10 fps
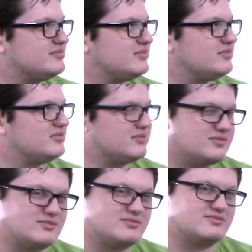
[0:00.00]

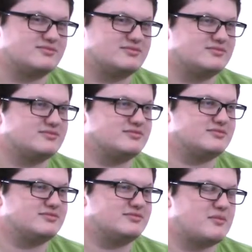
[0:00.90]

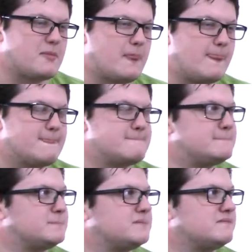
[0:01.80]

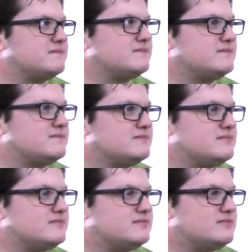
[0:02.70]

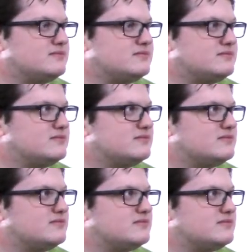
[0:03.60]

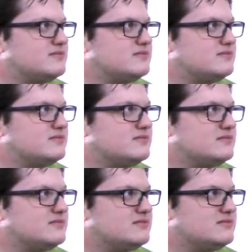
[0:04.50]

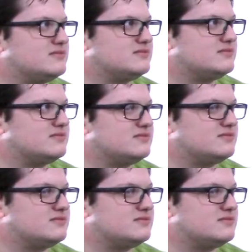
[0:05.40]
[no speech]